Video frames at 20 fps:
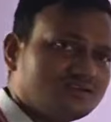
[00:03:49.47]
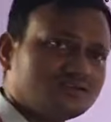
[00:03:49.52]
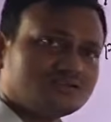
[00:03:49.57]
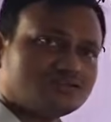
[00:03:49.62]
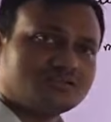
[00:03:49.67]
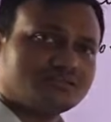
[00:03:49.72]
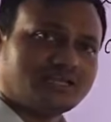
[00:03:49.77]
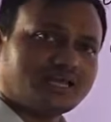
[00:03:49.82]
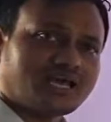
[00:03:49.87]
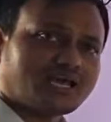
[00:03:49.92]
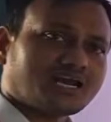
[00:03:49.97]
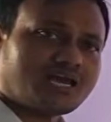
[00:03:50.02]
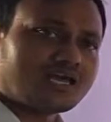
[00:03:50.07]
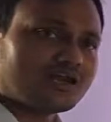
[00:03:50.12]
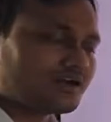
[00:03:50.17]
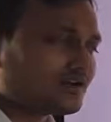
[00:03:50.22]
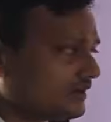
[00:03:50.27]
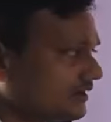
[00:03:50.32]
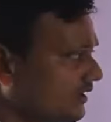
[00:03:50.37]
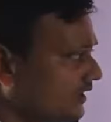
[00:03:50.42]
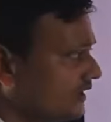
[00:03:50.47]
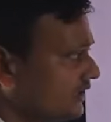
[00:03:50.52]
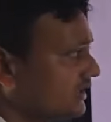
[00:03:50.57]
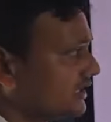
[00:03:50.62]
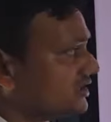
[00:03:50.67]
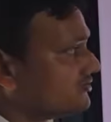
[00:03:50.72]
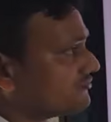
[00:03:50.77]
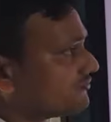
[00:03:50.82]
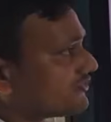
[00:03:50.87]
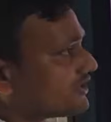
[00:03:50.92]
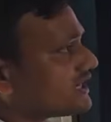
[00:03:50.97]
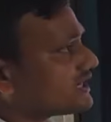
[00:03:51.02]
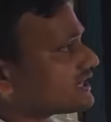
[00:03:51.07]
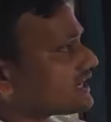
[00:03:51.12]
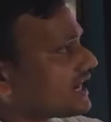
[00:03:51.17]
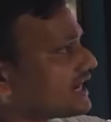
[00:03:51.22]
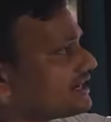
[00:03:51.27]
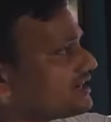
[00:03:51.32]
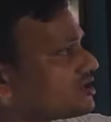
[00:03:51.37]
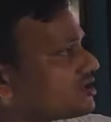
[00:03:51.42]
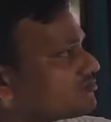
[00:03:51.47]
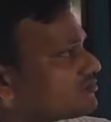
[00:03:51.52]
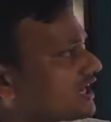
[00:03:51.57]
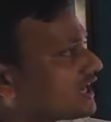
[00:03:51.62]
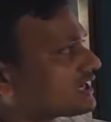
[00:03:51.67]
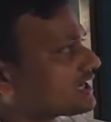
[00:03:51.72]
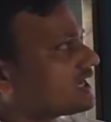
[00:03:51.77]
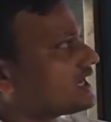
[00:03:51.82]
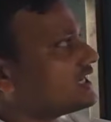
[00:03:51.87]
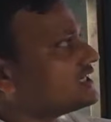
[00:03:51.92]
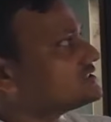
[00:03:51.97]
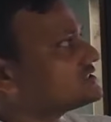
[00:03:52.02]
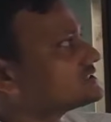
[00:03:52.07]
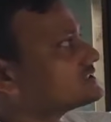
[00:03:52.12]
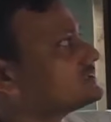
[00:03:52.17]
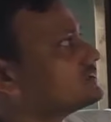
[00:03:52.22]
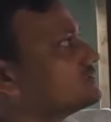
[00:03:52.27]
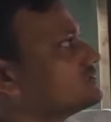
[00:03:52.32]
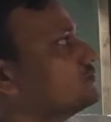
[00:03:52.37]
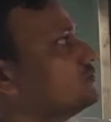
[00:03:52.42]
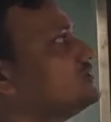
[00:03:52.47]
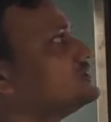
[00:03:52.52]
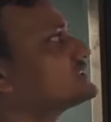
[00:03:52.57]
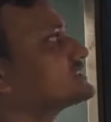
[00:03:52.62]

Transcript: There are different kind of data which